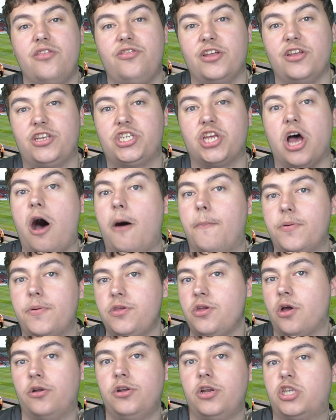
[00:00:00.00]
the top
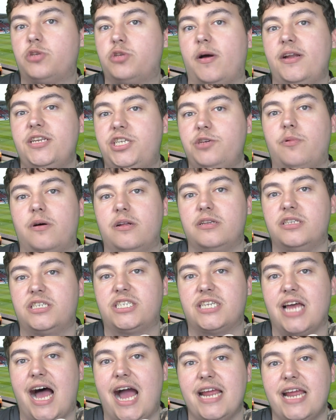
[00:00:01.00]
under 21
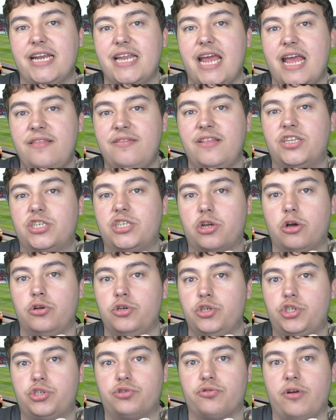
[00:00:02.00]
side in this
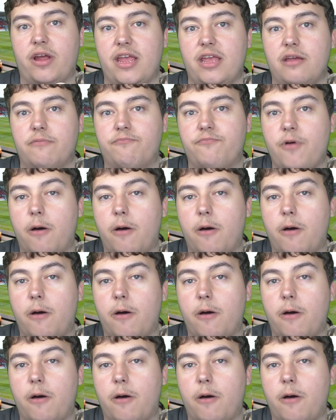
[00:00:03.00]
country.